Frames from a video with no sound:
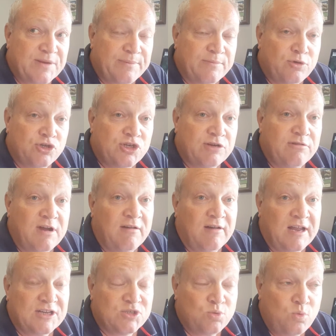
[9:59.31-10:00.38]
up at Mochikarara
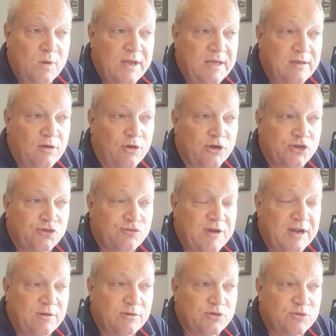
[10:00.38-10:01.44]
last week on a
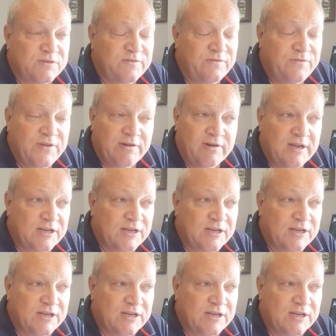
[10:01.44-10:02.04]
track which was very